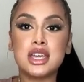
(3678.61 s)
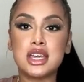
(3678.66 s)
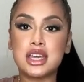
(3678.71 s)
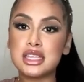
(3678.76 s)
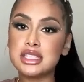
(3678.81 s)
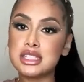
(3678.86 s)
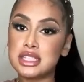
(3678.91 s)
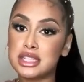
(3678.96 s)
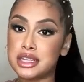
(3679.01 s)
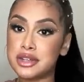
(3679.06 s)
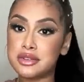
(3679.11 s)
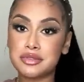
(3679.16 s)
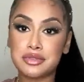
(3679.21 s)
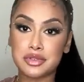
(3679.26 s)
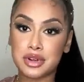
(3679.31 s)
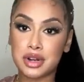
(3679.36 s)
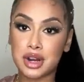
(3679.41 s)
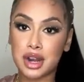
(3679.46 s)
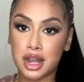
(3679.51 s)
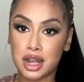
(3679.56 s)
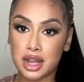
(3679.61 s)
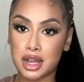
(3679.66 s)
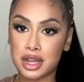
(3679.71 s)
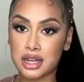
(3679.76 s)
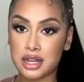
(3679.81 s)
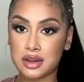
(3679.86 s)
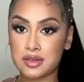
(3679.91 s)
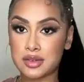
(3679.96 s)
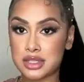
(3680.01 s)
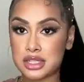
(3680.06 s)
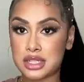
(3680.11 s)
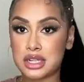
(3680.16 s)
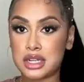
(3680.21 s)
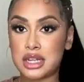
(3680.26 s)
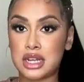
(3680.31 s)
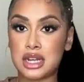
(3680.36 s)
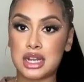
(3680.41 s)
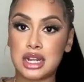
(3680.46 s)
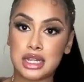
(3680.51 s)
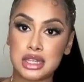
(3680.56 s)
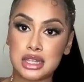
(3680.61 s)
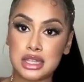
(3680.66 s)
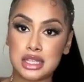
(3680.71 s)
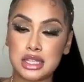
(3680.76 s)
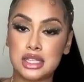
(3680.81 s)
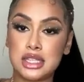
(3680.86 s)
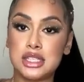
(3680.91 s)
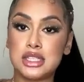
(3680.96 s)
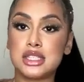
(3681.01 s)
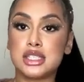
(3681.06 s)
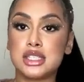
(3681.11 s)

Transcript: It's different, like I ain't never seen nothing like this.